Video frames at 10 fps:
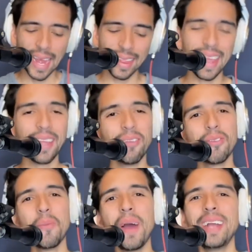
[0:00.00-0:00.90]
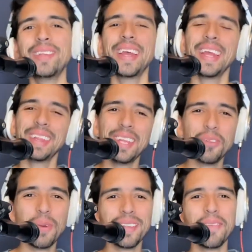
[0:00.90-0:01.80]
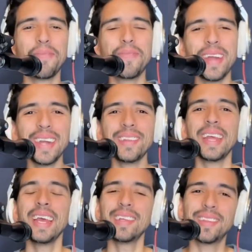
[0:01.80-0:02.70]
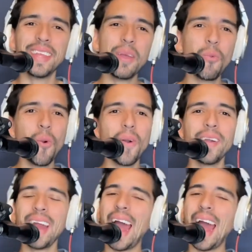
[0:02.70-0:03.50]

Thank you so much. This was the first Sea World,